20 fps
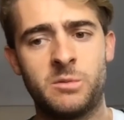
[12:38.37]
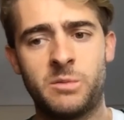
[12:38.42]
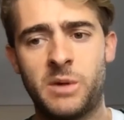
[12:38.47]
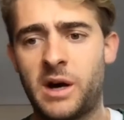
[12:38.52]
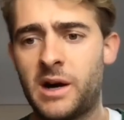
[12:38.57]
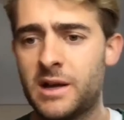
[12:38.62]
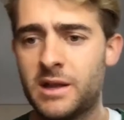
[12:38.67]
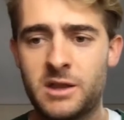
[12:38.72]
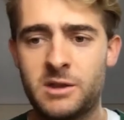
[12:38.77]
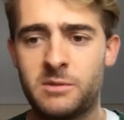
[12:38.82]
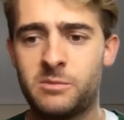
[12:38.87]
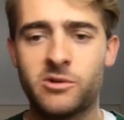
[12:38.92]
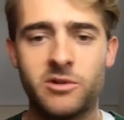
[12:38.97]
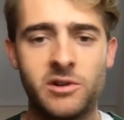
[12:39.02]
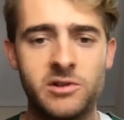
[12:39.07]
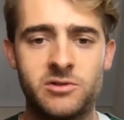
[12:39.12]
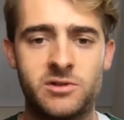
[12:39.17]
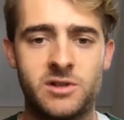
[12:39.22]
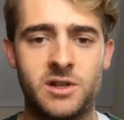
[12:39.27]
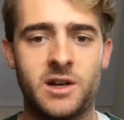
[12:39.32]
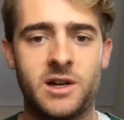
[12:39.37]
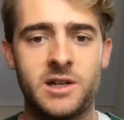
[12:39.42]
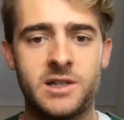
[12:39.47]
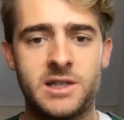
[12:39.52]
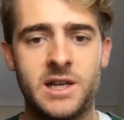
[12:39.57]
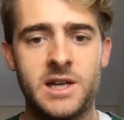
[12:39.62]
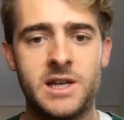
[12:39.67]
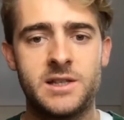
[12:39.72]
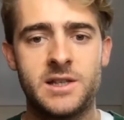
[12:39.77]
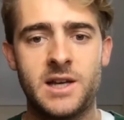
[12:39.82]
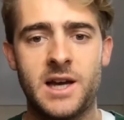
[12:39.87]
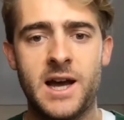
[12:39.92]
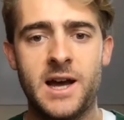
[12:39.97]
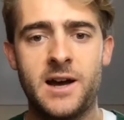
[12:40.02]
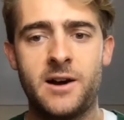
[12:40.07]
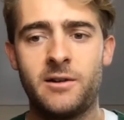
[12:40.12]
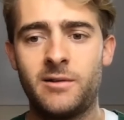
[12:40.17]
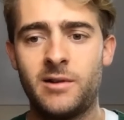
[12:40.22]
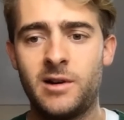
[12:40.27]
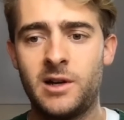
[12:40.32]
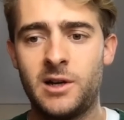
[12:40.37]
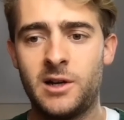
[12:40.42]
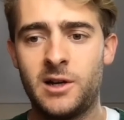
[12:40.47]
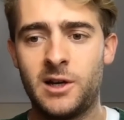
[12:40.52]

But I think the more interesting ideas are how